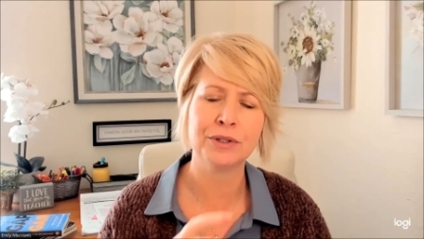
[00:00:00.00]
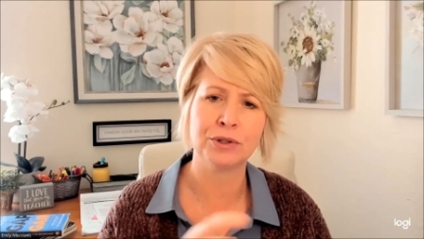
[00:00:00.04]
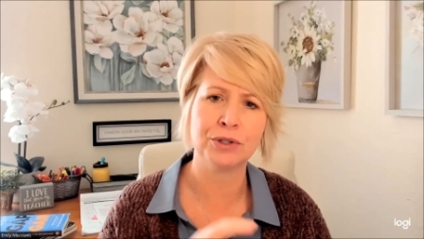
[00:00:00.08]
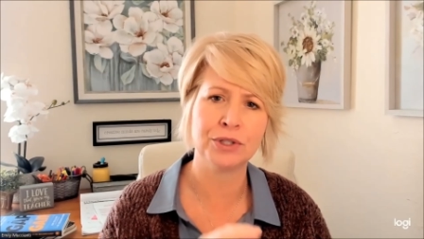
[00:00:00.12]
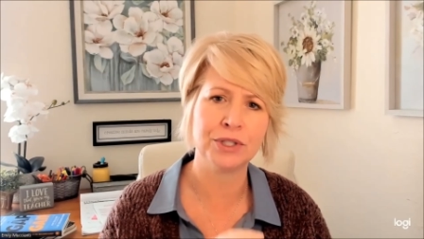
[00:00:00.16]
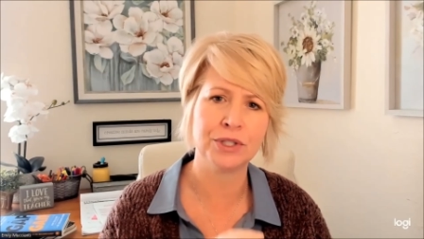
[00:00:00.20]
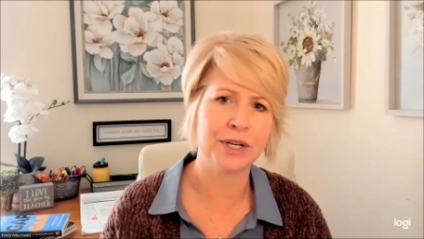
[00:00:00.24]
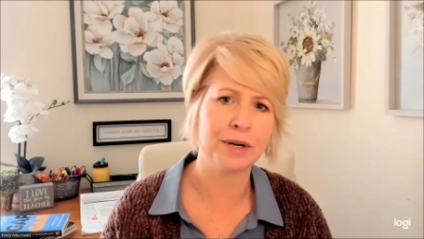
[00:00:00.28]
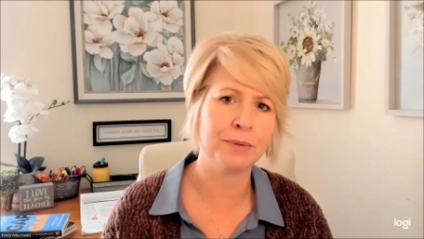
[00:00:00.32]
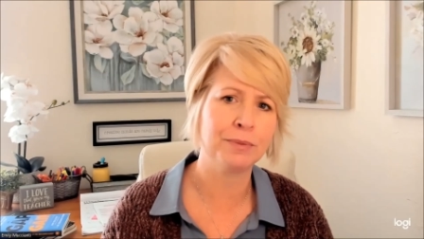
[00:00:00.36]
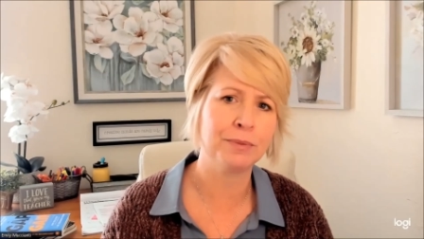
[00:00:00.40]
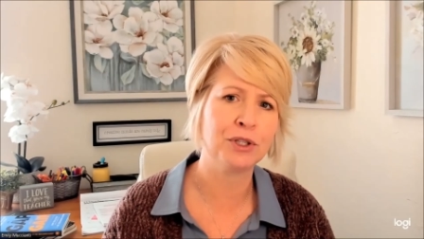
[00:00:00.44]
or
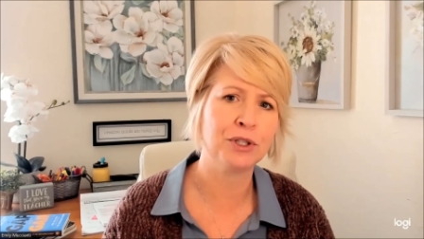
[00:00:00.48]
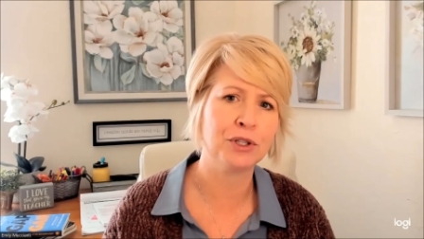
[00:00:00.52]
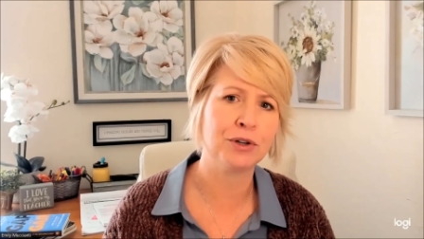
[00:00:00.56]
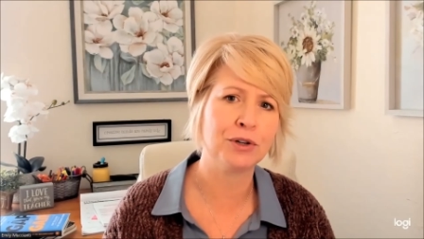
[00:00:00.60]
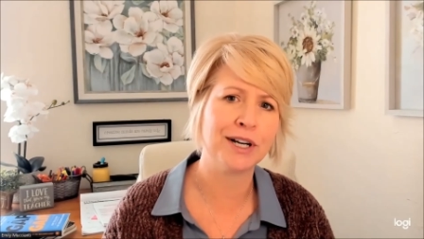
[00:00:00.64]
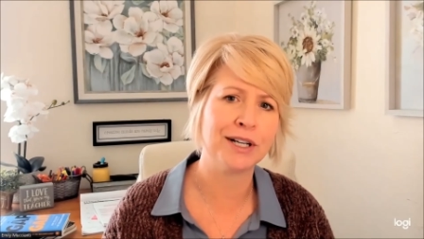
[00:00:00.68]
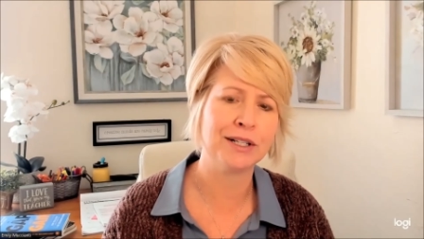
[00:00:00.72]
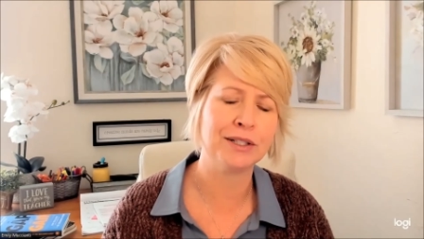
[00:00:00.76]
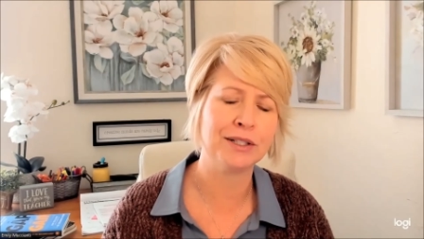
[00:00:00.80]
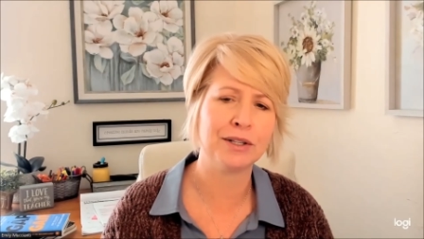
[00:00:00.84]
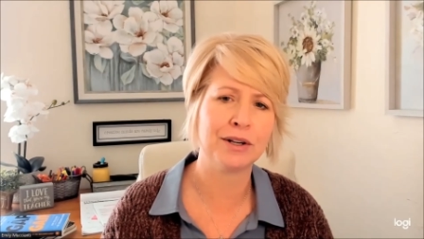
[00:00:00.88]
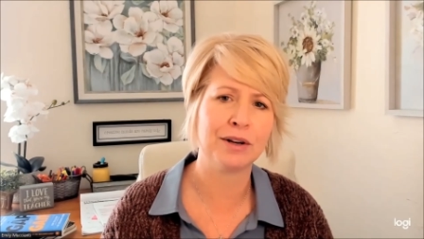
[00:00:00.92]
sub
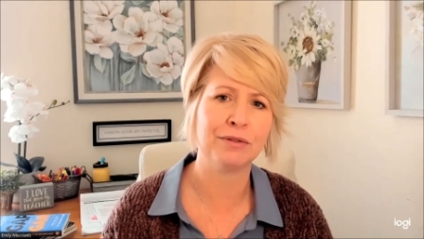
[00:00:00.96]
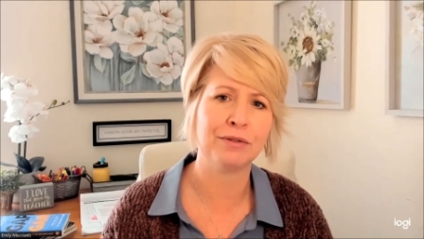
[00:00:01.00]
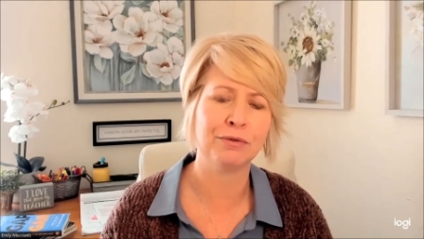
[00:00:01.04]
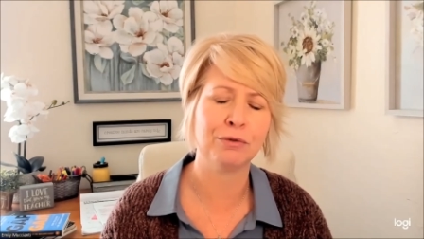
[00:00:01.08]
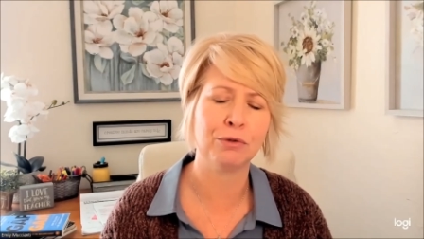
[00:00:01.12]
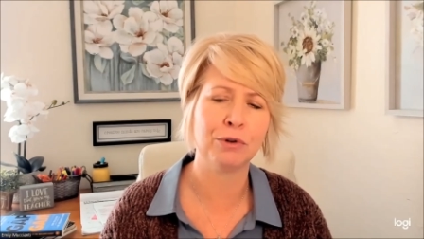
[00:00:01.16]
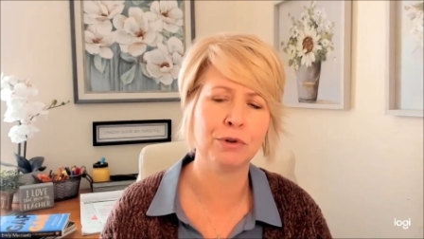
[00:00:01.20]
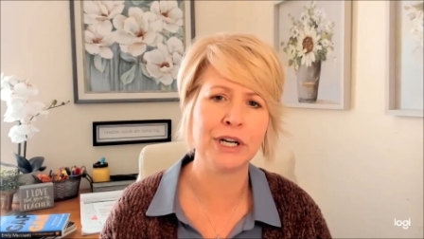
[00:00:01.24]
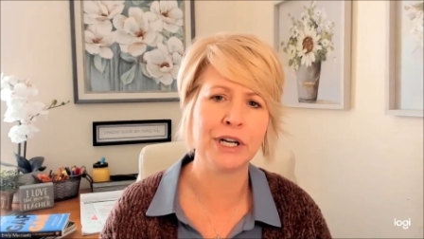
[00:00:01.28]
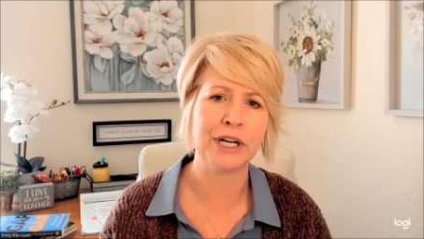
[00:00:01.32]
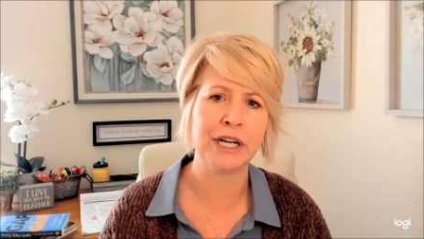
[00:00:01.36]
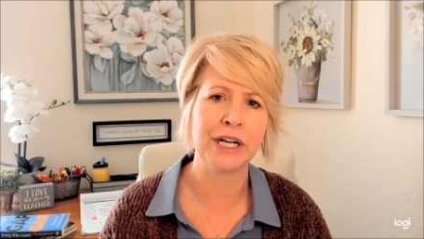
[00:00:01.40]
strands of
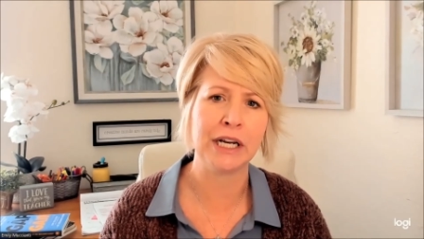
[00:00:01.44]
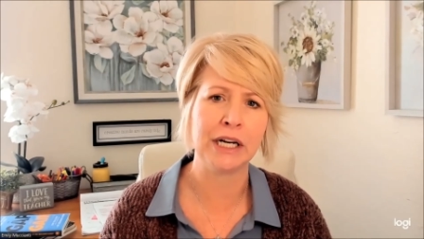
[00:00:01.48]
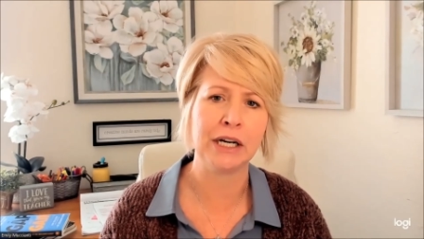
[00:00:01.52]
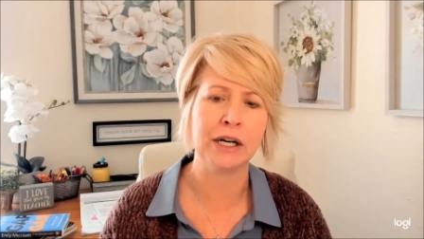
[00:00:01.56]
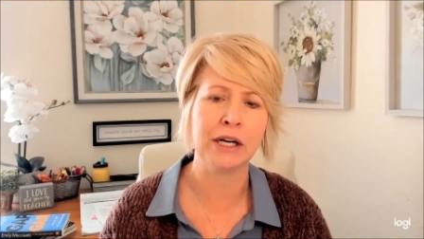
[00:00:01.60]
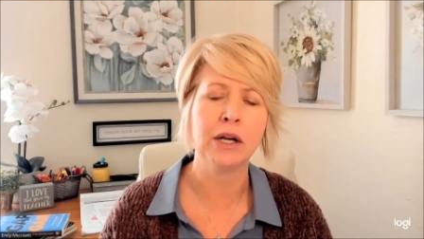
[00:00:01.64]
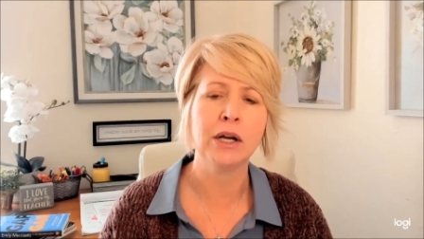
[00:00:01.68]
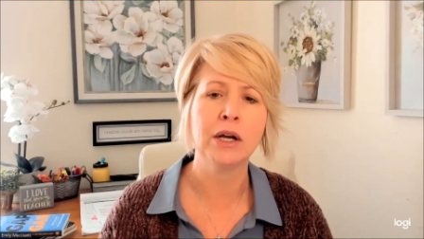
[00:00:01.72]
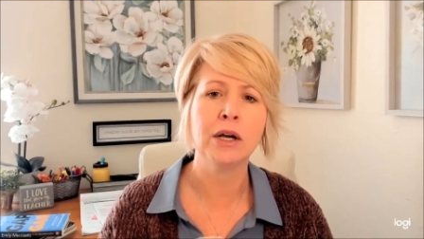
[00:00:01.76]
reading